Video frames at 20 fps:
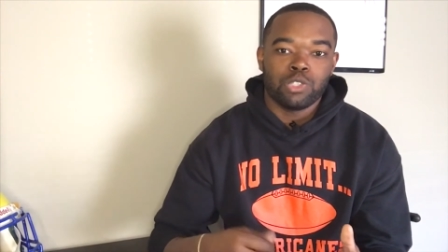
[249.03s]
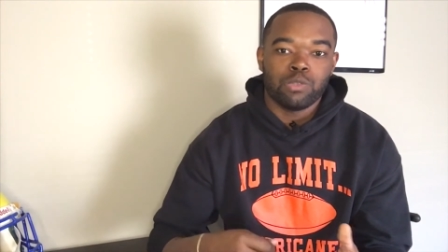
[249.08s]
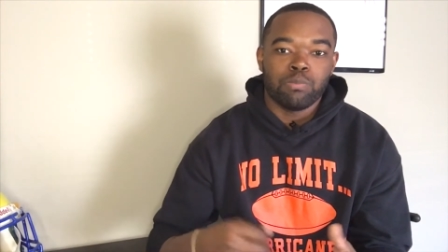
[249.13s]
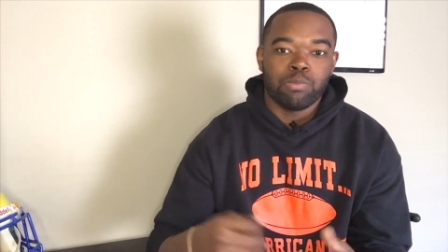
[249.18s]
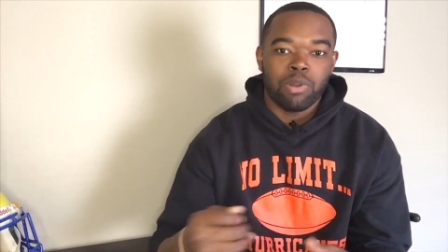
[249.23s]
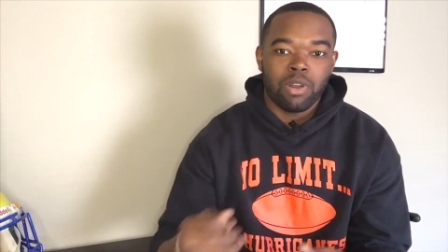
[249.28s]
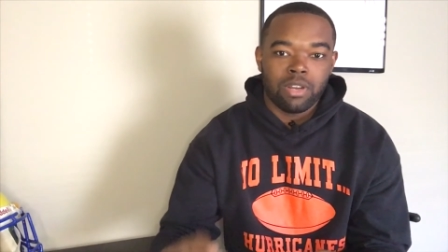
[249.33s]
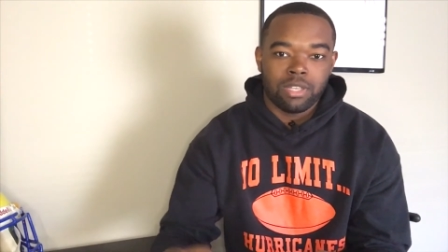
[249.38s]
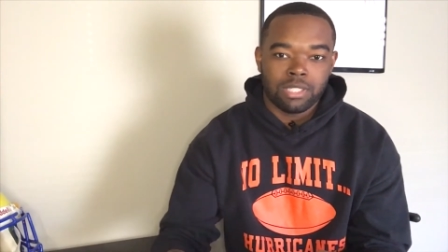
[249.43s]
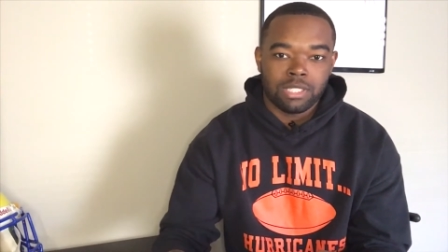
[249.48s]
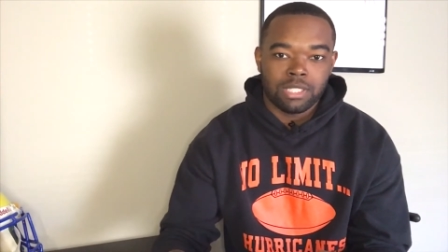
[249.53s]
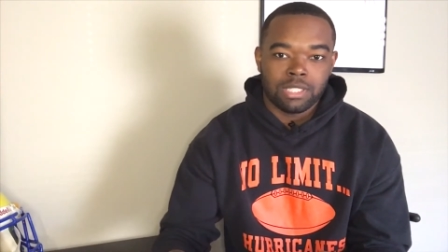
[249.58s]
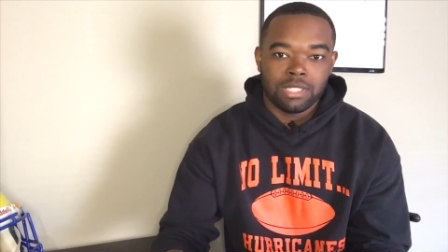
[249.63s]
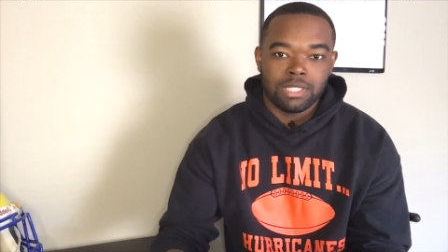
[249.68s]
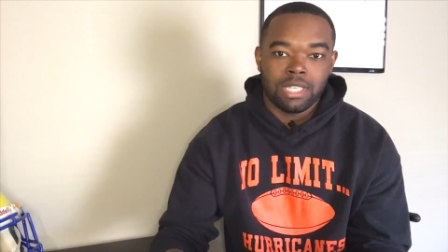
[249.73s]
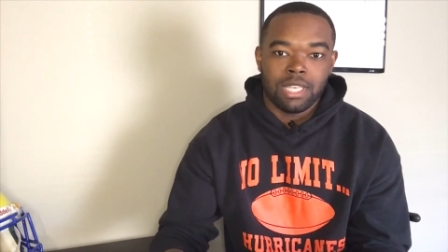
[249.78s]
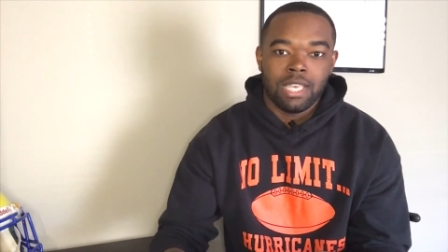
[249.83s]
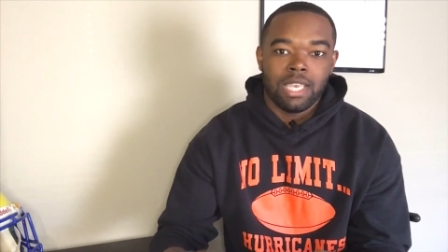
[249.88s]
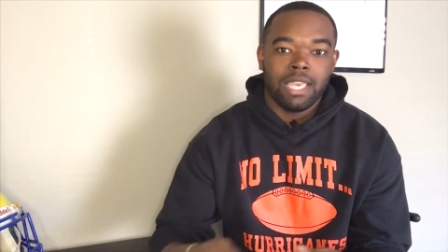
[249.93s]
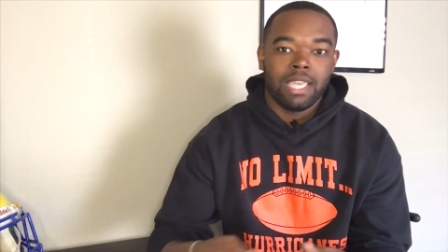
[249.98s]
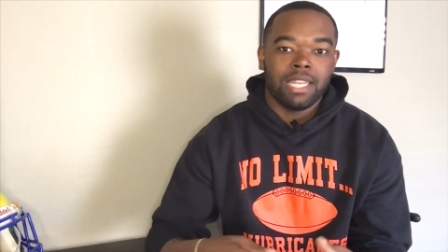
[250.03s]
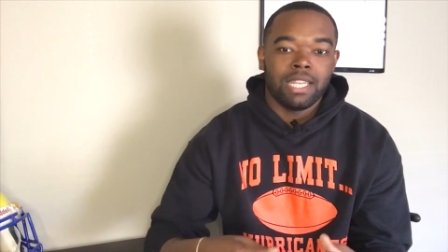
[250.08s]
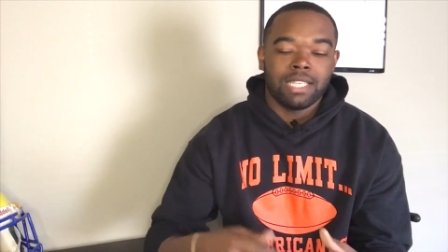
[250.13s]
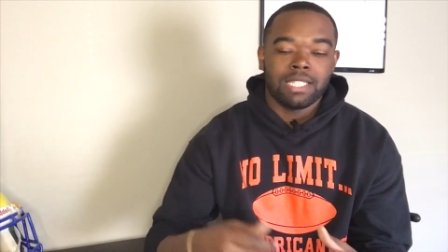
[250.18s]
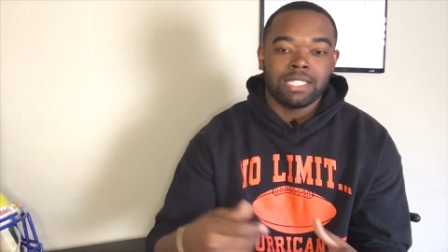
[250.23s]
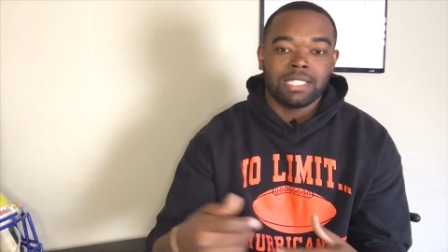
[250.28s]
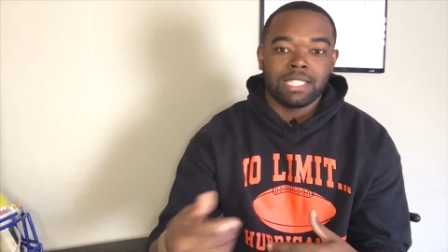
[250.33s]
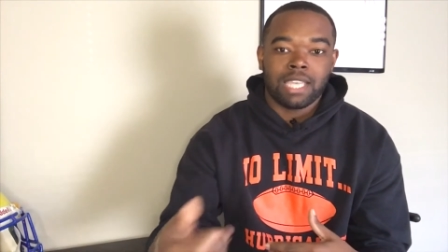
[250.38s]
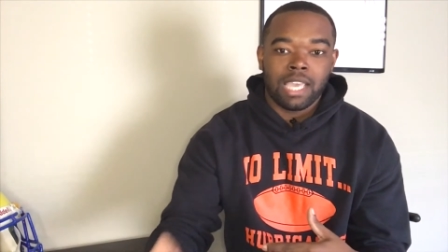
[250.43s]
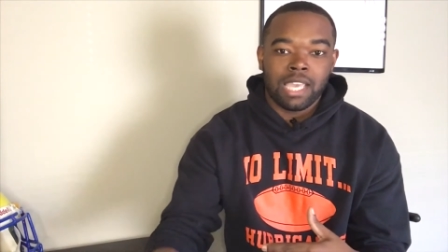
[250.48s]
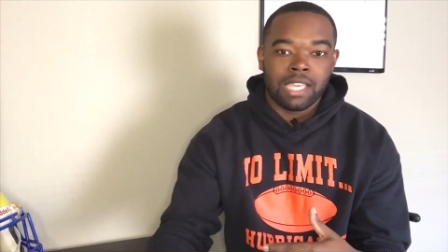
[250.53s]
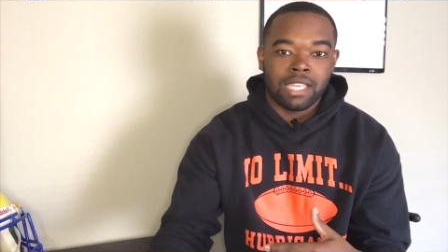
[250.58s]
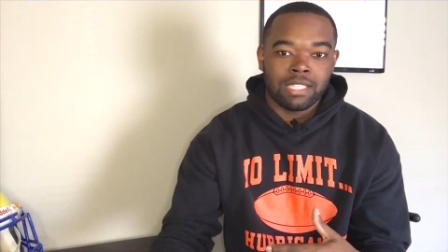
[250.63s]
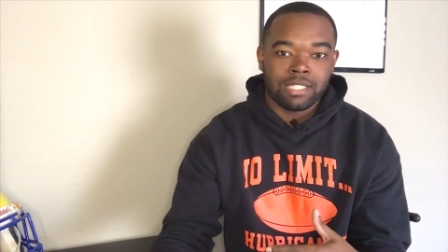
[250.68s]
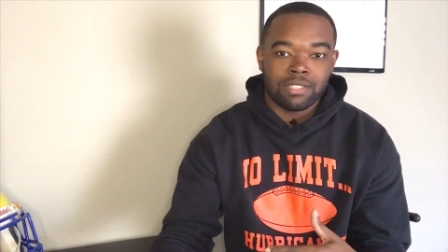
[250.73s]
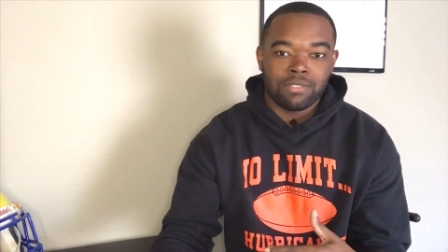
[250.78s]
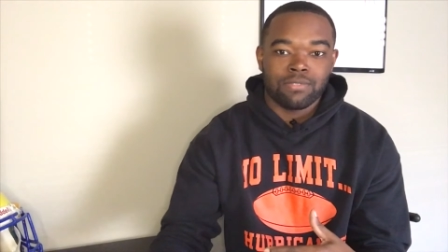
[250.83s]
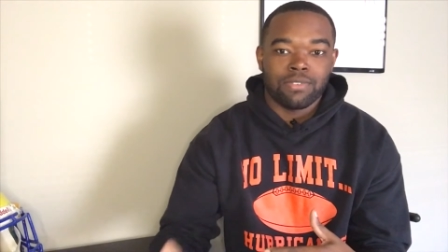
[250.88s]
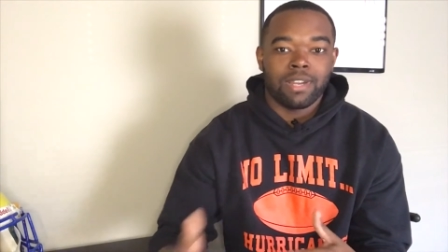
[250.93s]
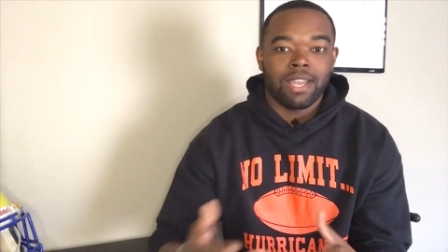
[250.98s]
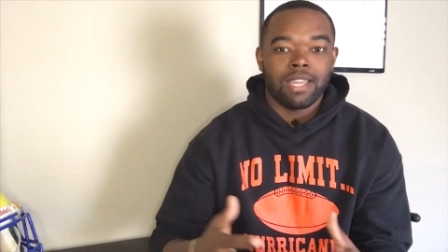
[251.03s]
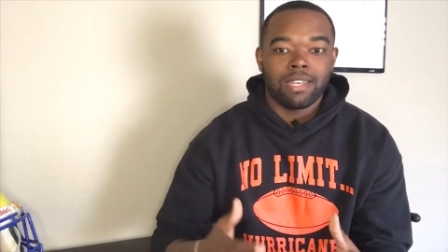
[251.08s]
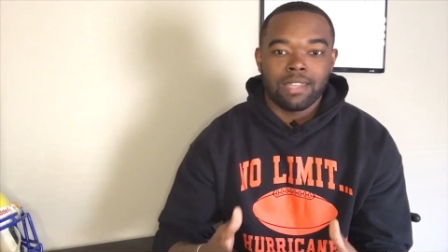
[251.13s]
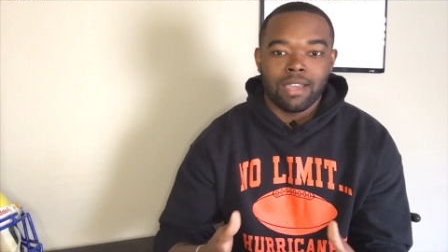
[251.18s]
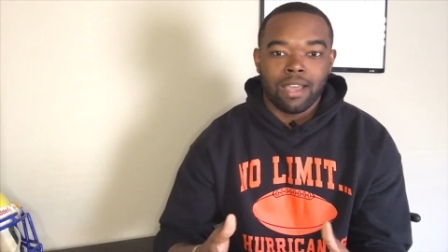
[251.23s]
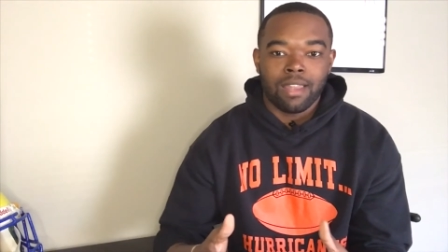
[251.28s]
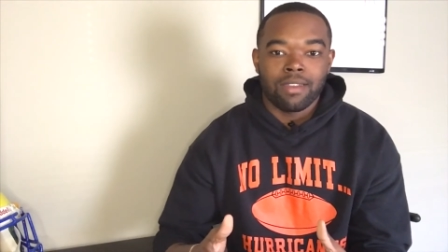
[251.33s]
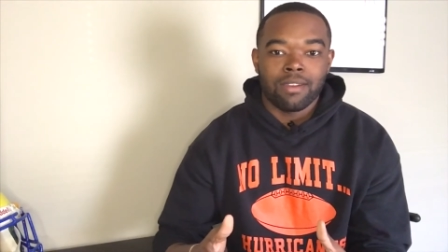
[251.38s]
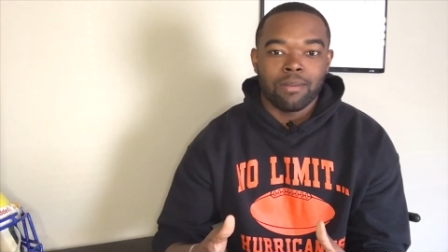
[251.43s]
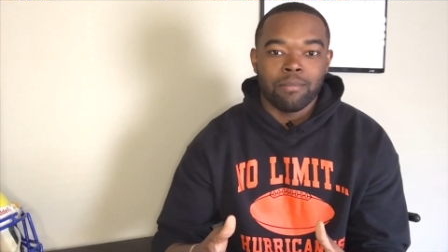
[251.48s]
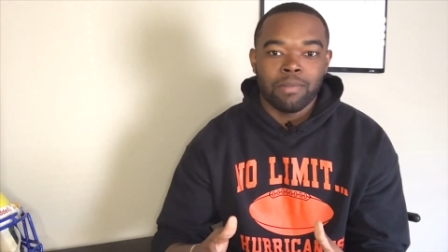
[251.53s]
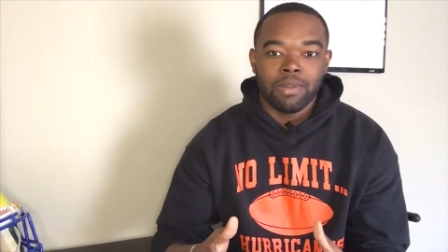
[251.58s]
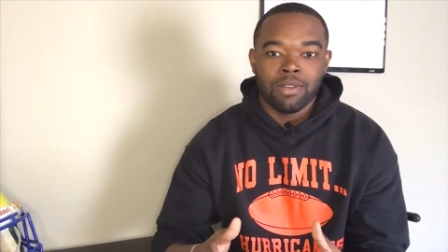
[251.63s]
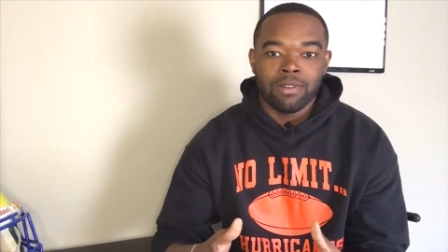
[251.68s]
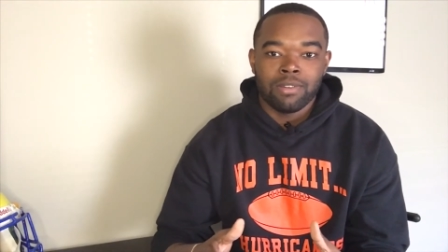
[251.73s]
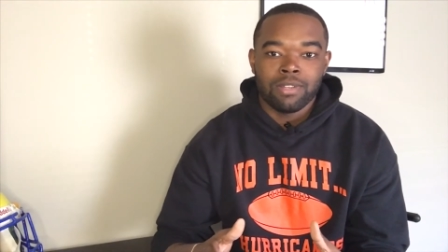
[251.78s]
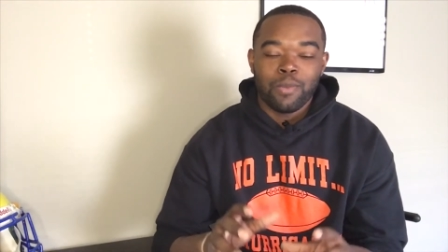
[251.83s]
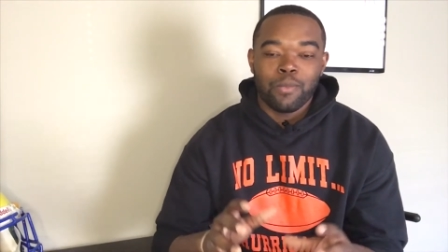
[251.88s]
purchased in exchange for that dollar amount.